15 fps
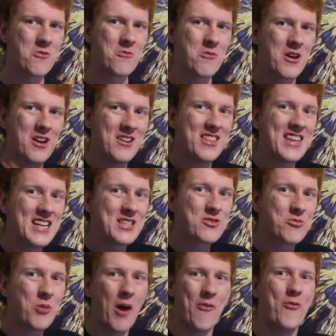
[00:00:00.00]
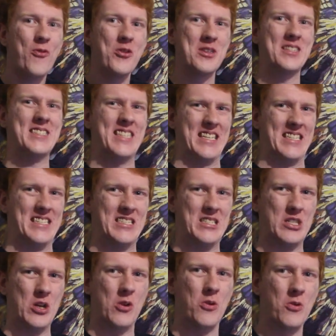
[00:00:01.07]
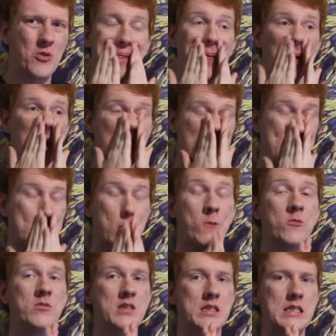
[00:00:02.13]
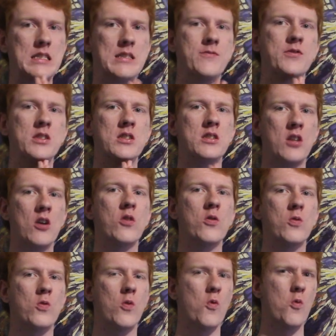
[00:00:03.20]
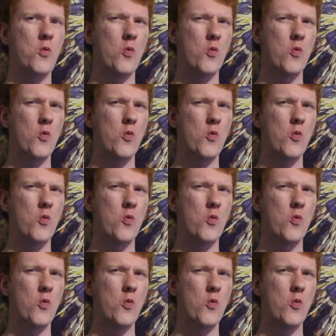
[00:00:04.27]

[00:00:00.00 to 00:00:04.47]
What are these references to? I don't even know